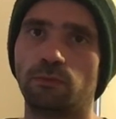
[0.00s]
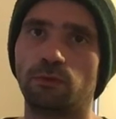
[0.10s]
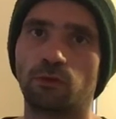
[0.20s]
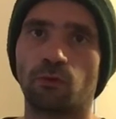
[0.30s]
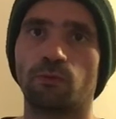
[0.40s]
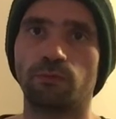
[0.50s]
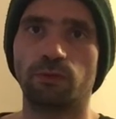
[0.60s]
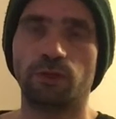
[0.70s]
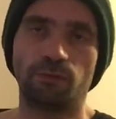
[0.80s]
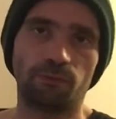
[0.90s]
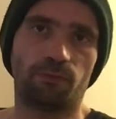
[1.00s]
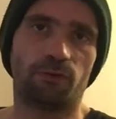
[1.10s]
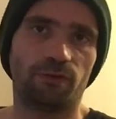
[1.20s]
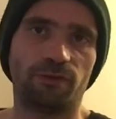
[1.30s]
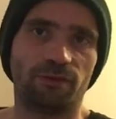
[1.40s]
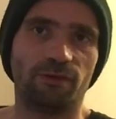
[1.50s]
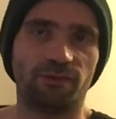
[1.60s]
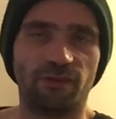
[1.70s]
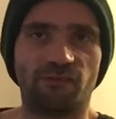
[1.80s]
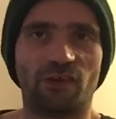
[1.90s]

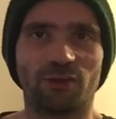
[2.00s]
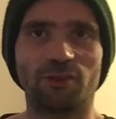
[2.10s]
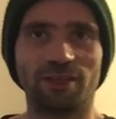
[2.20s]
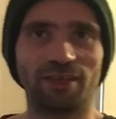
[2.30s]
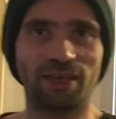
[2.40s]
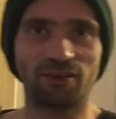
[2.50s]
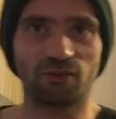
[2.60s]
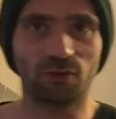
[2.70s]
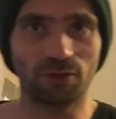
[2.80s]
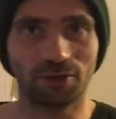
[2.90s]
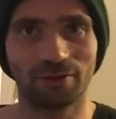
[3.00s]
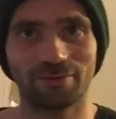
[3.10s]
the vastly inadequate